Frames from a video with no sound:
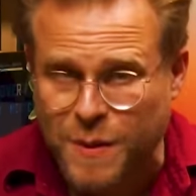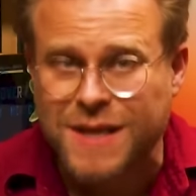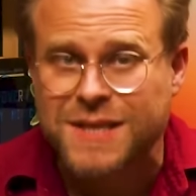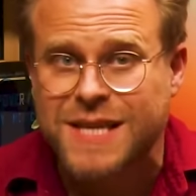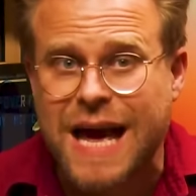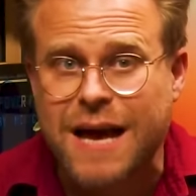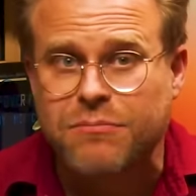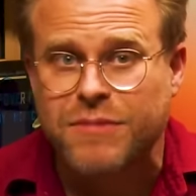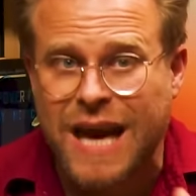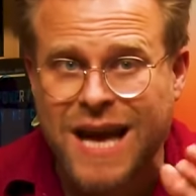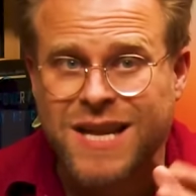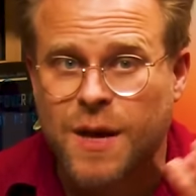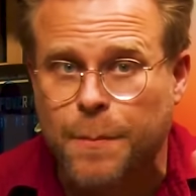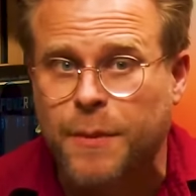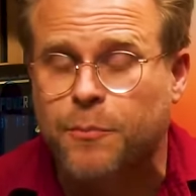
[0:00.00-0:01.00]
means that you
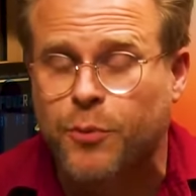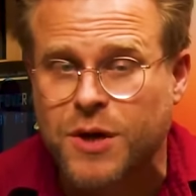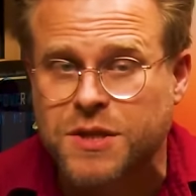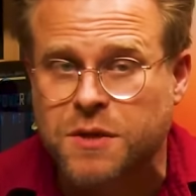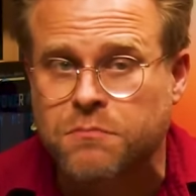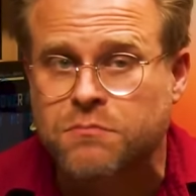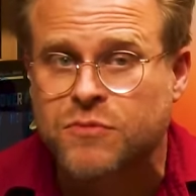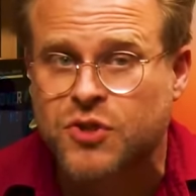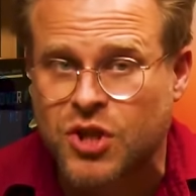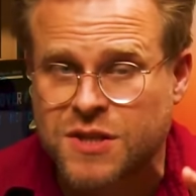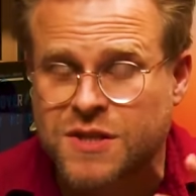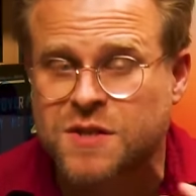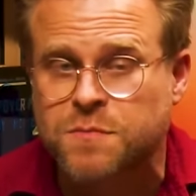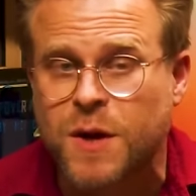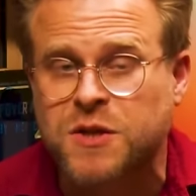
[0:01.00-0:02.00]
end up in prison
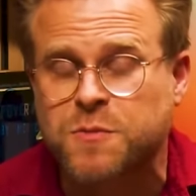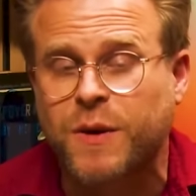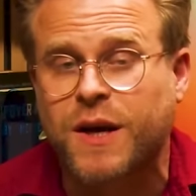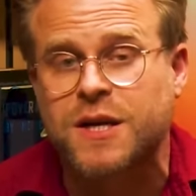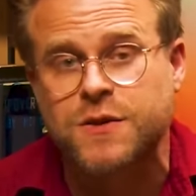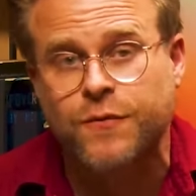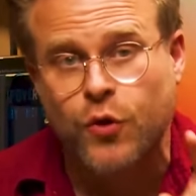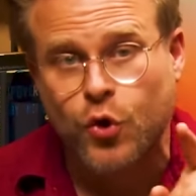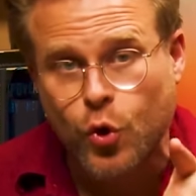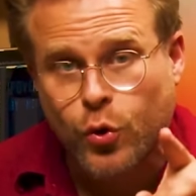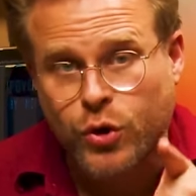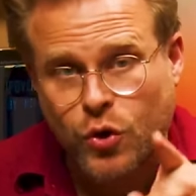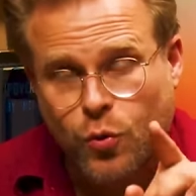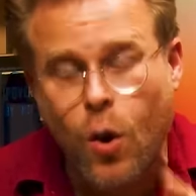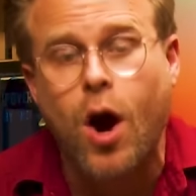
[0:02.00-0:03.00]
just as much because of who
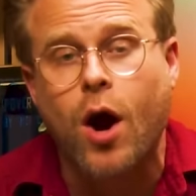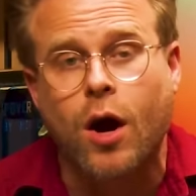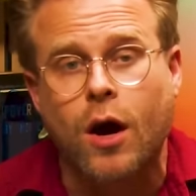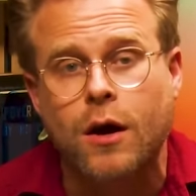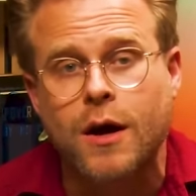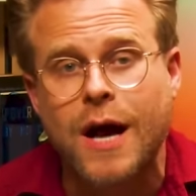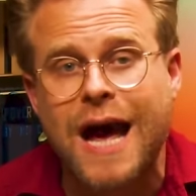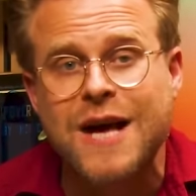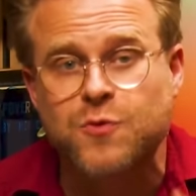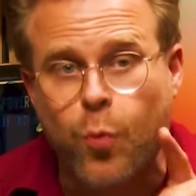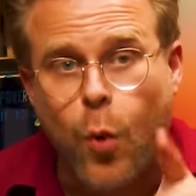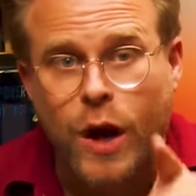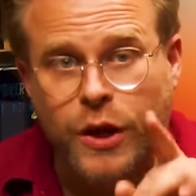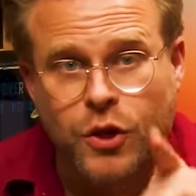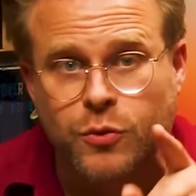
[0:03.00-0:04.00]
you are as
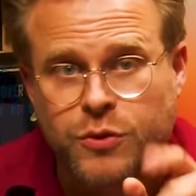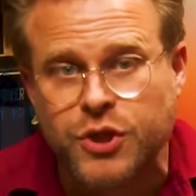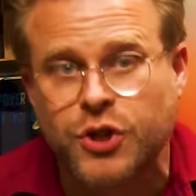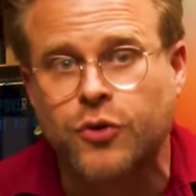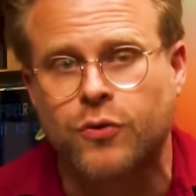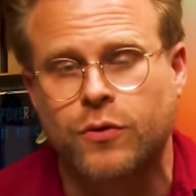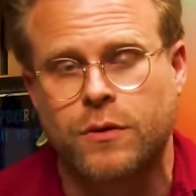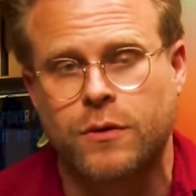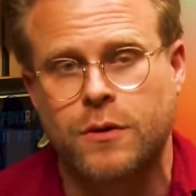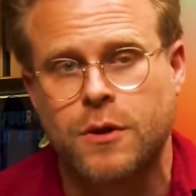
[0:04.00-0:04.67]
what you do.